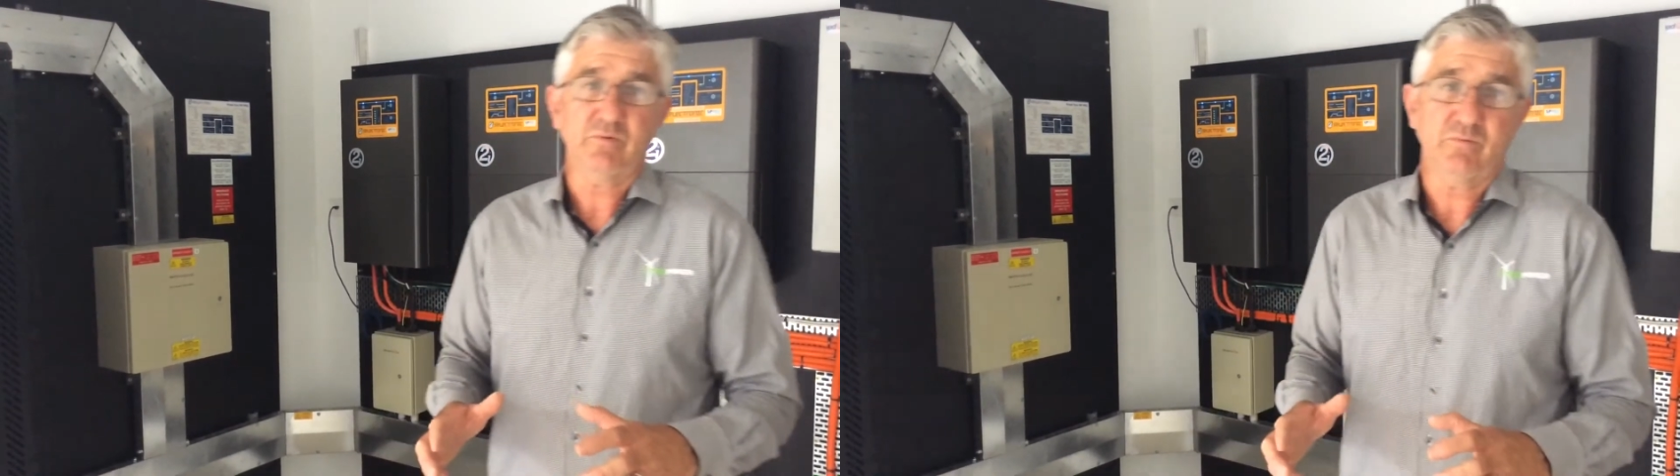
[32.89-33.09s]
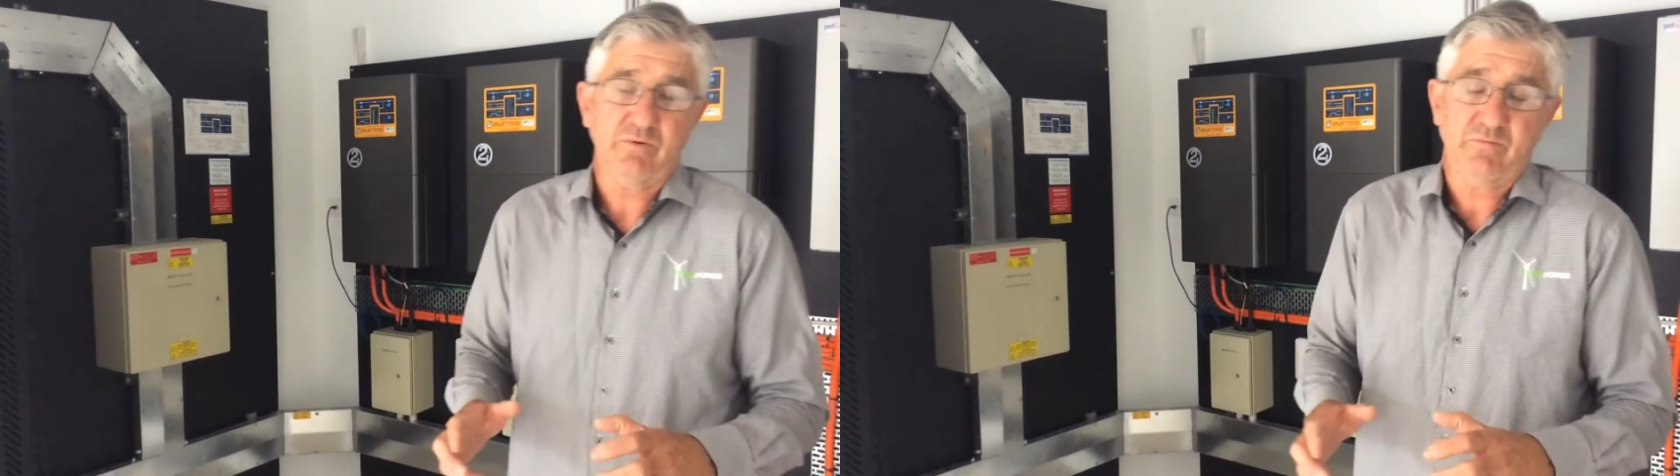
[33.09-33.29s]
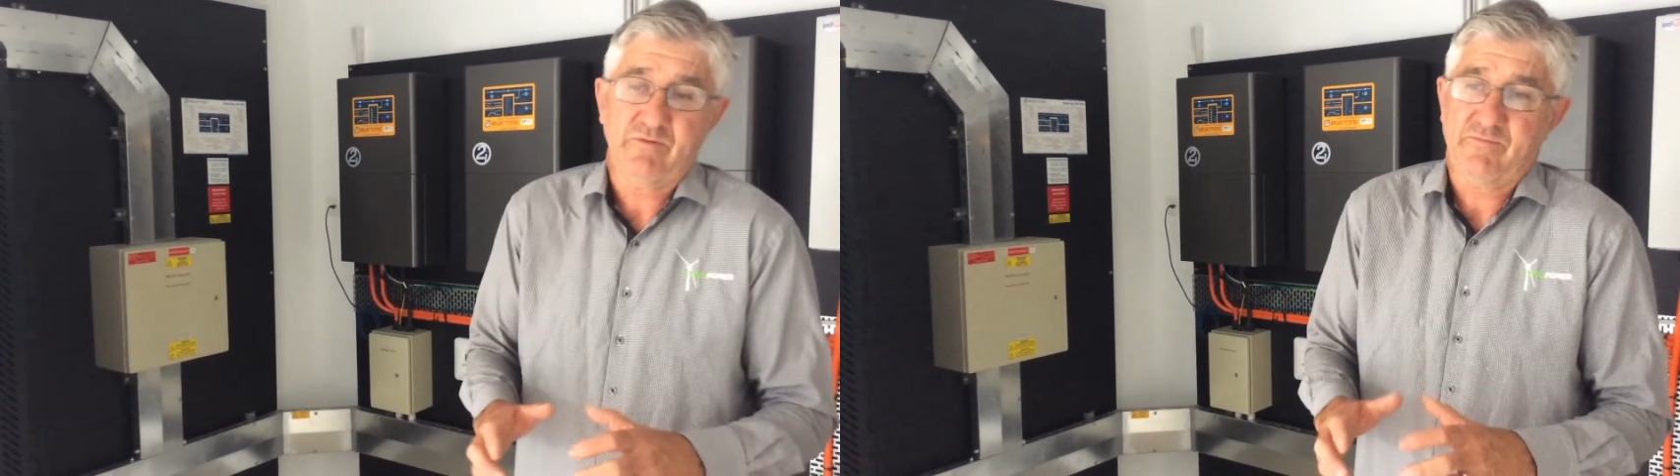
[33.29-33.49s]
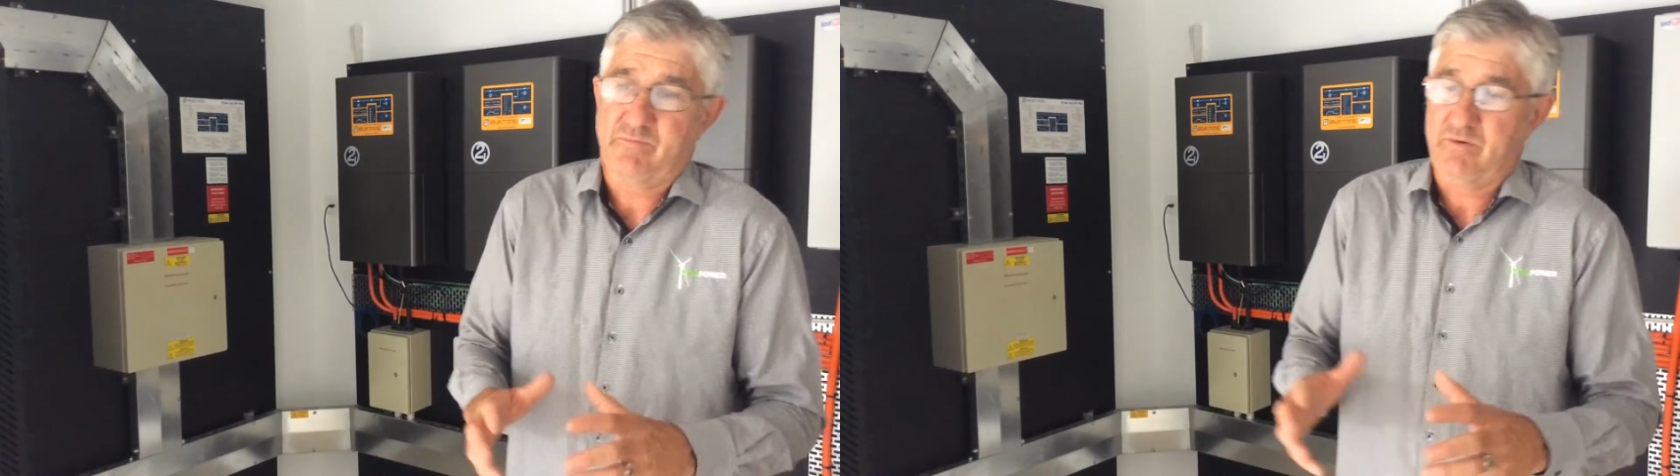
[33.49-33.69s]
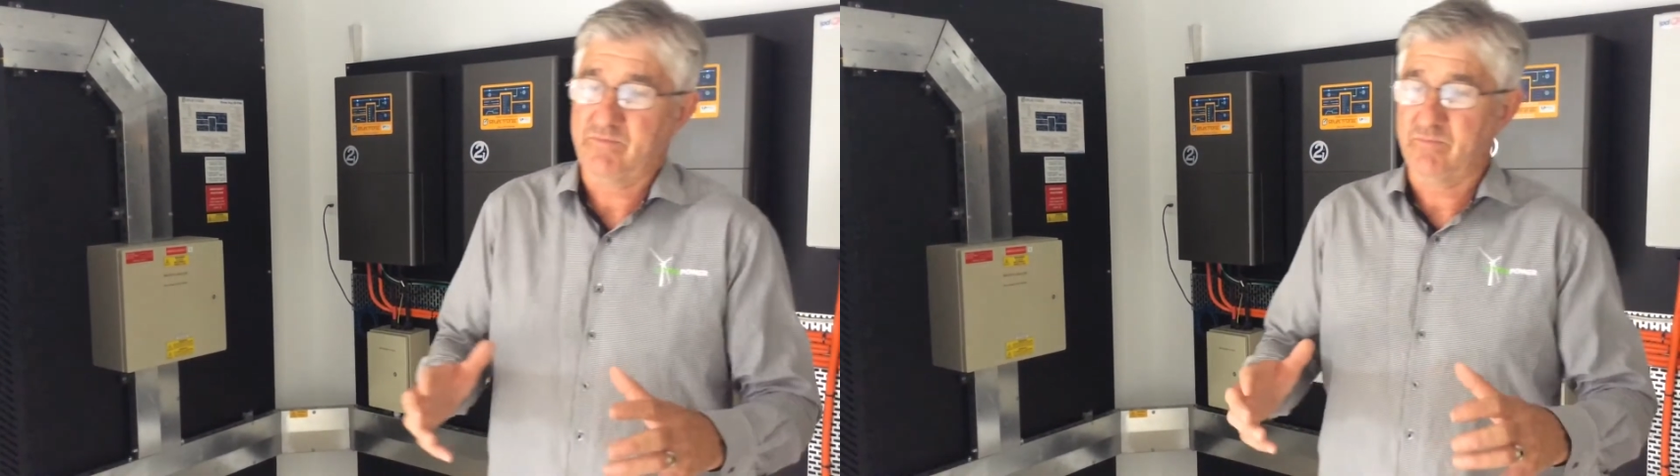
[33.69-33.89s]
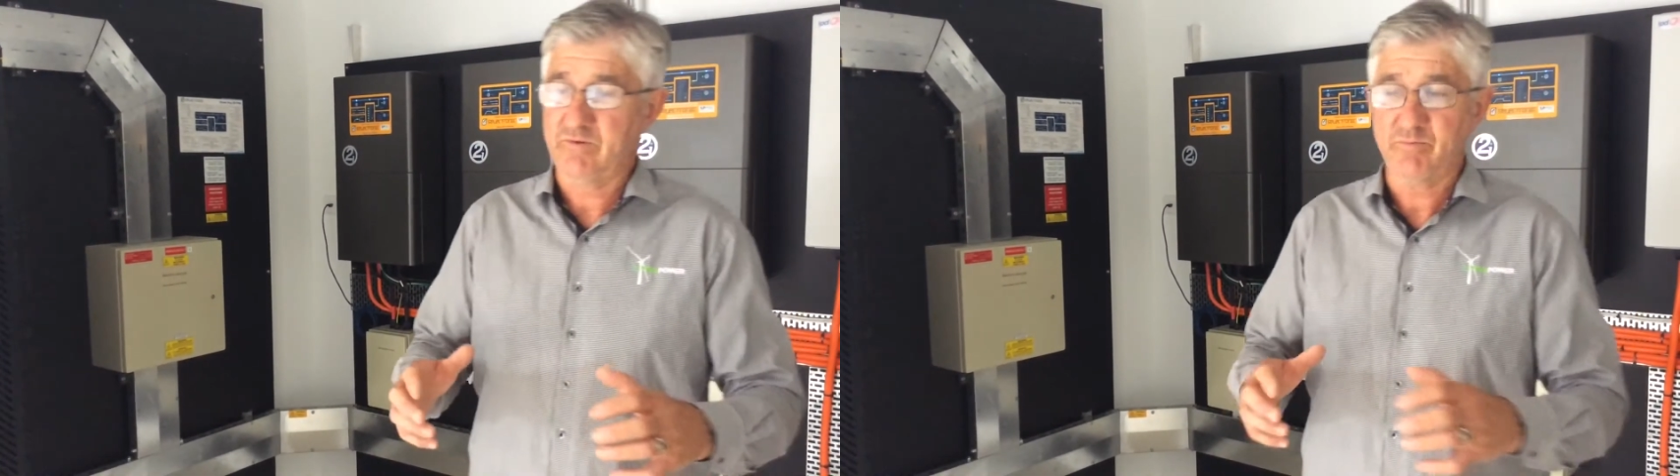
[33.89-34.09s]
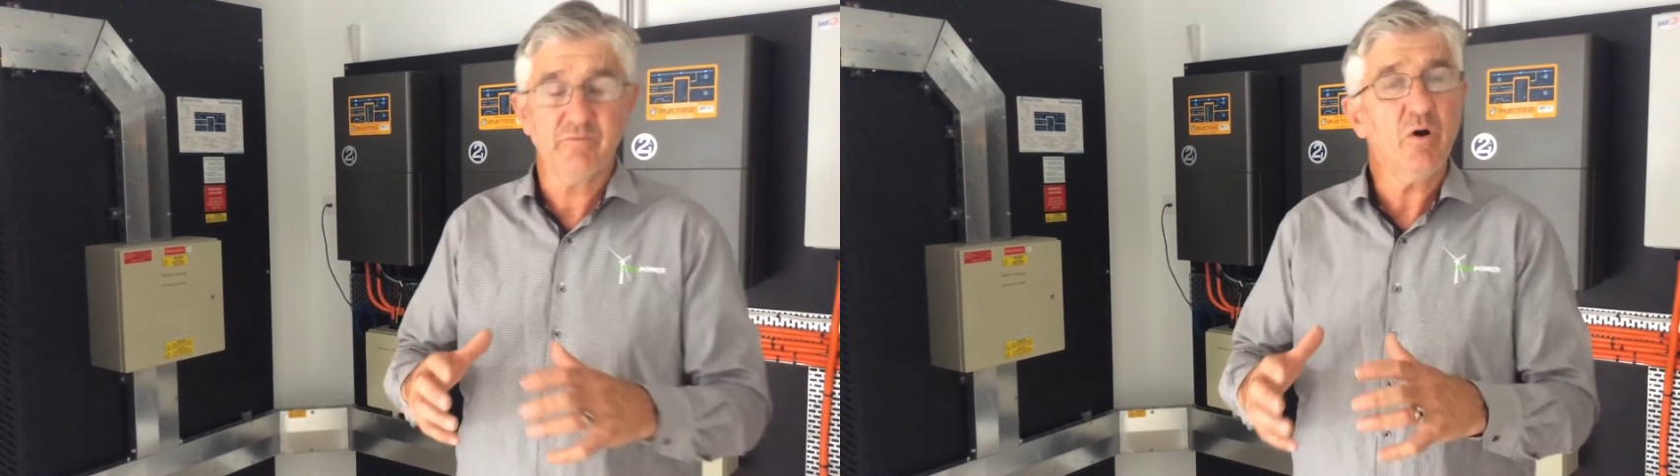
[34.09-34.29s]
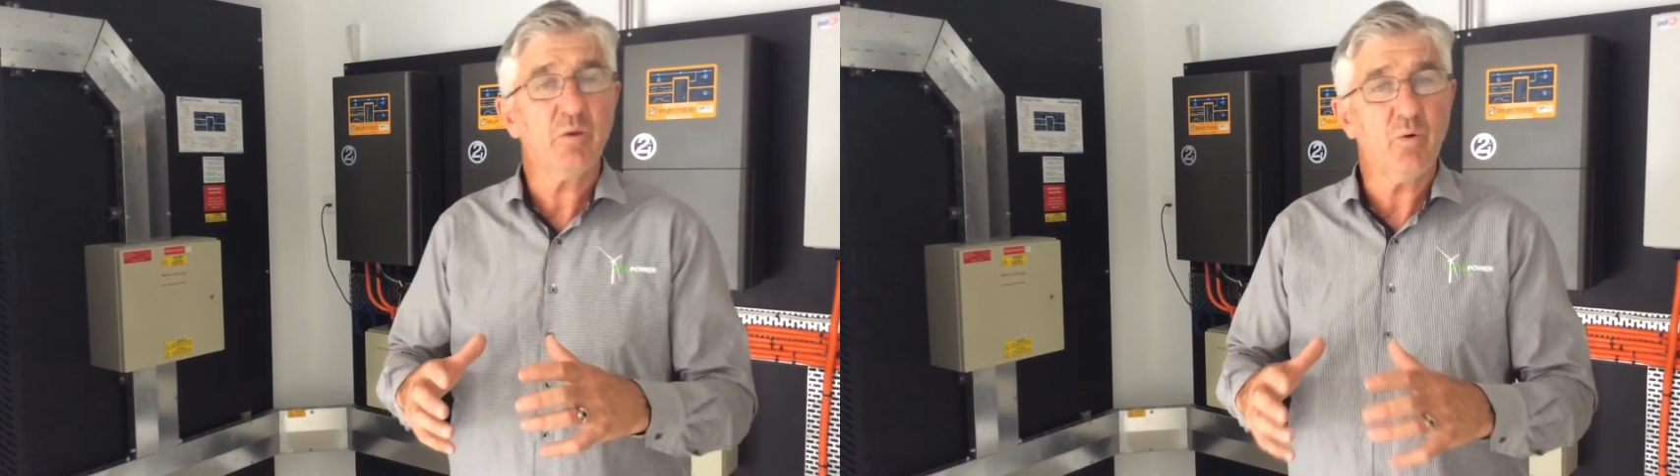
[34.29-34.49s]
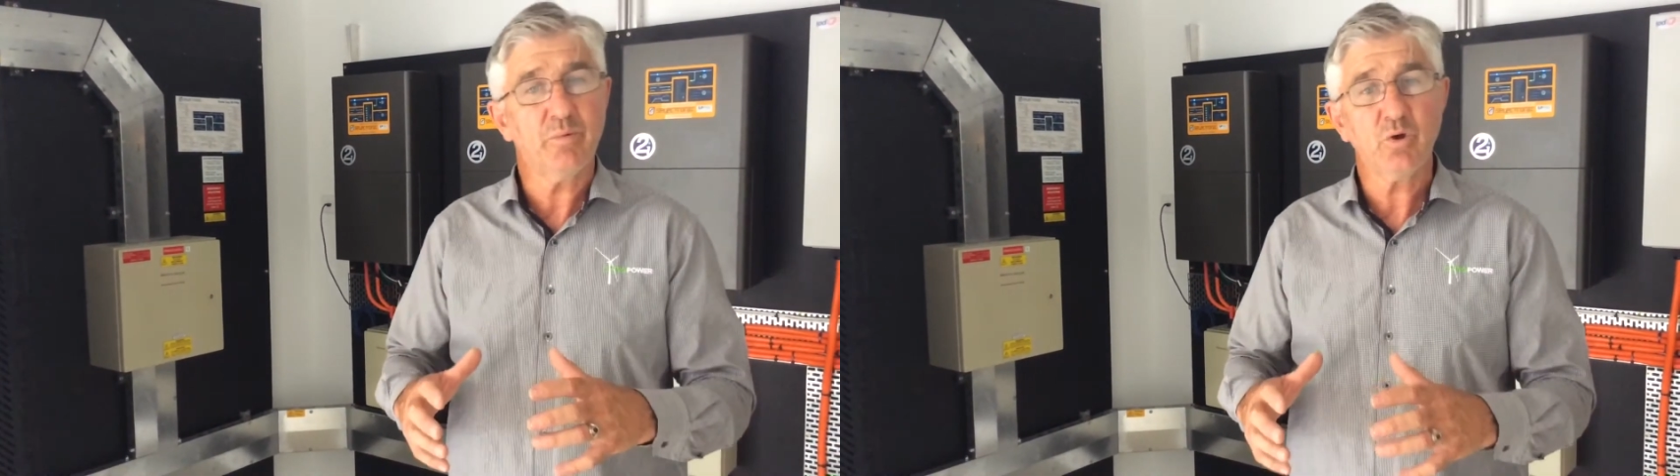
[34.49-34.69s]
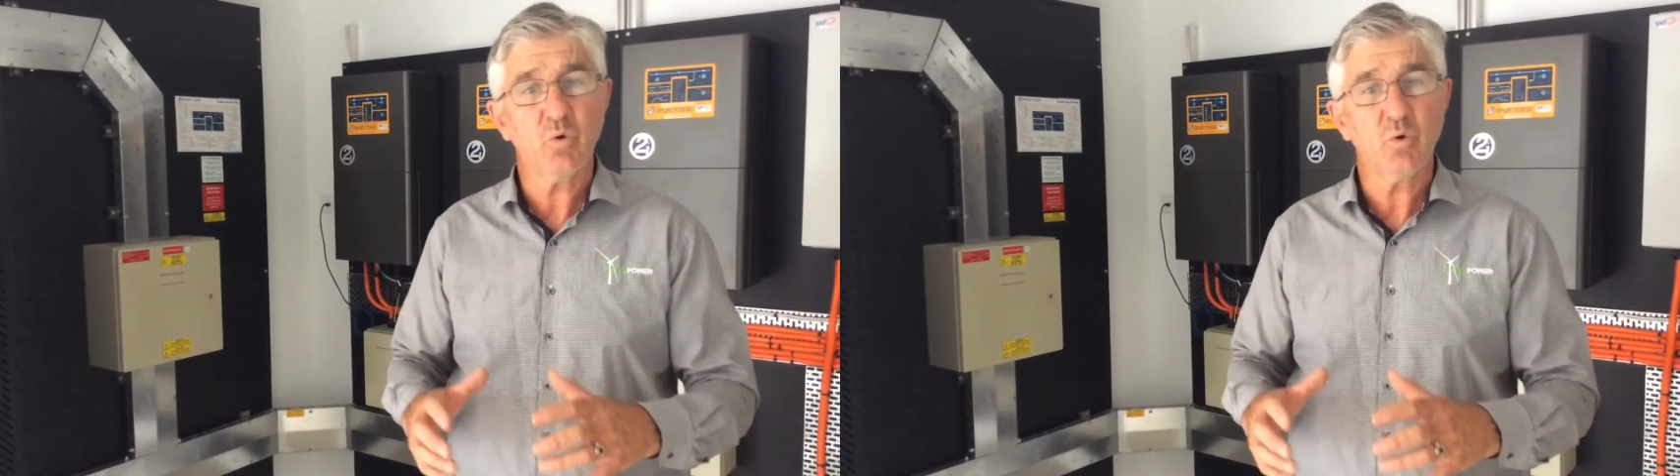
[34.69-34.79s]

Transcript: We've provided what we